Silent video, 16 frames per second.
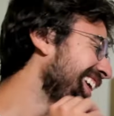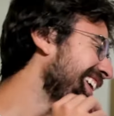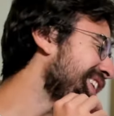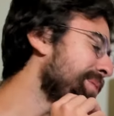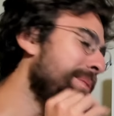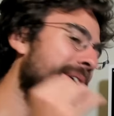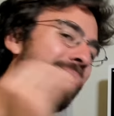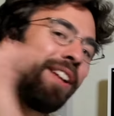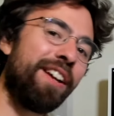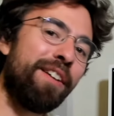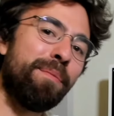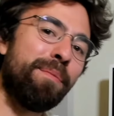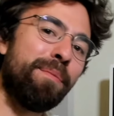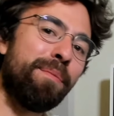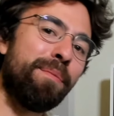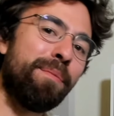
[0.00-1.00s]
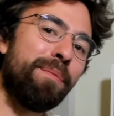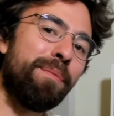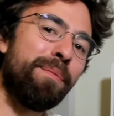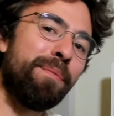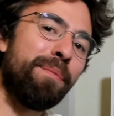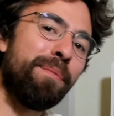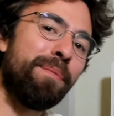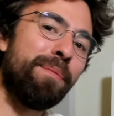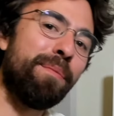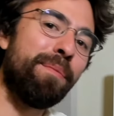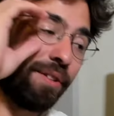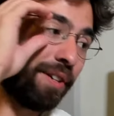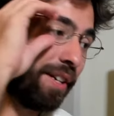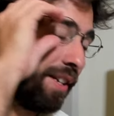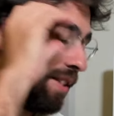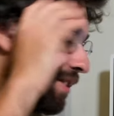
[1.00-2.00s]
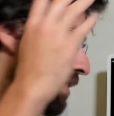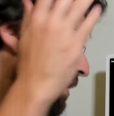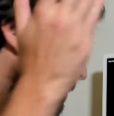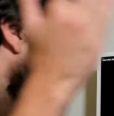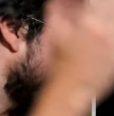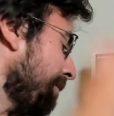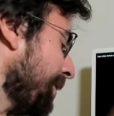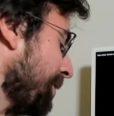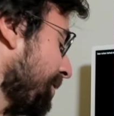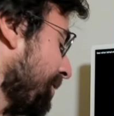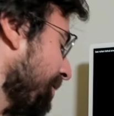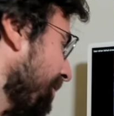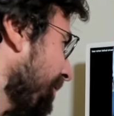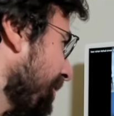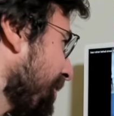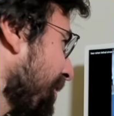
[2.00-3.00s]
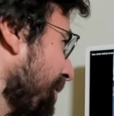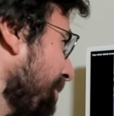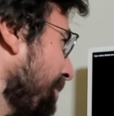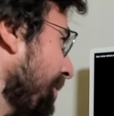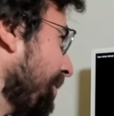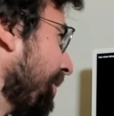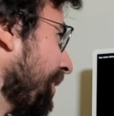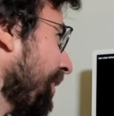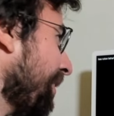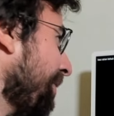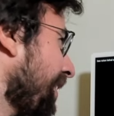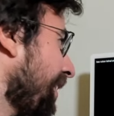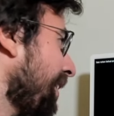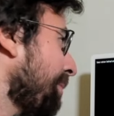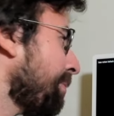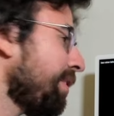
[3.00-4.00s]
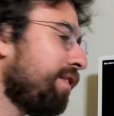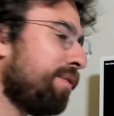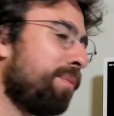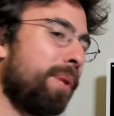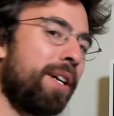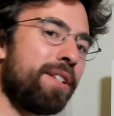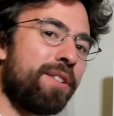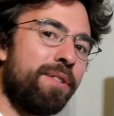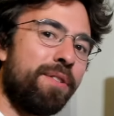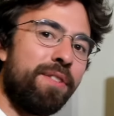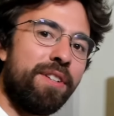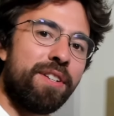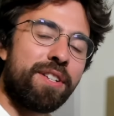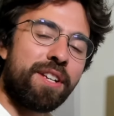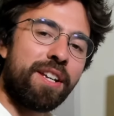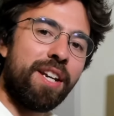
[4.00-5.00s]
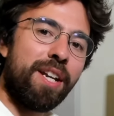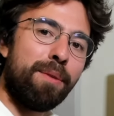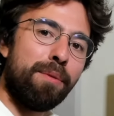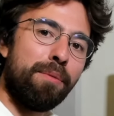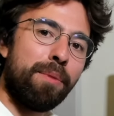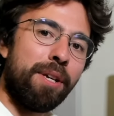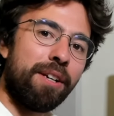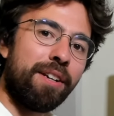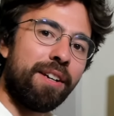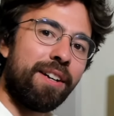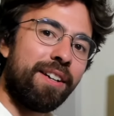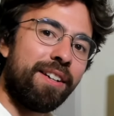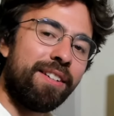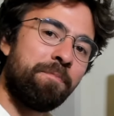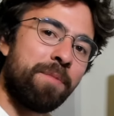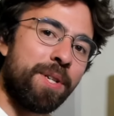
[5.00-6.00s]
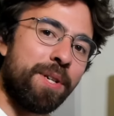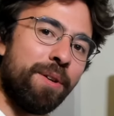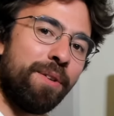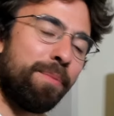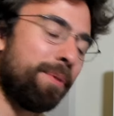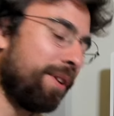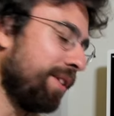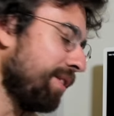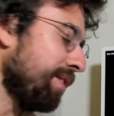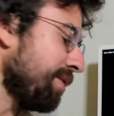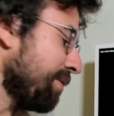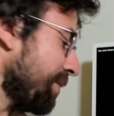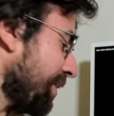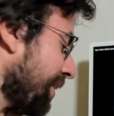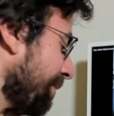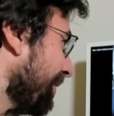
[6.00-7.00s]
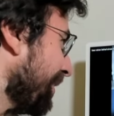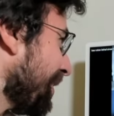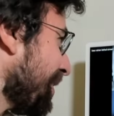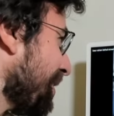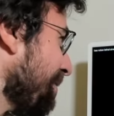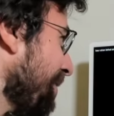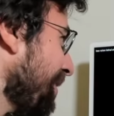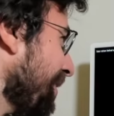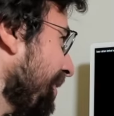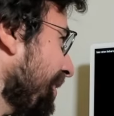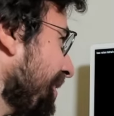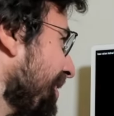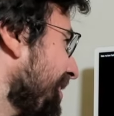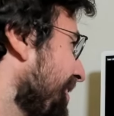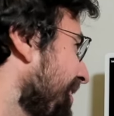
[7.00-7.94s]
It's better to have more than you need, though, right? So, this could be okay. I believe Bas Rutten, he's like an MMA guy, so he probably knows what's up. Let's see what he does.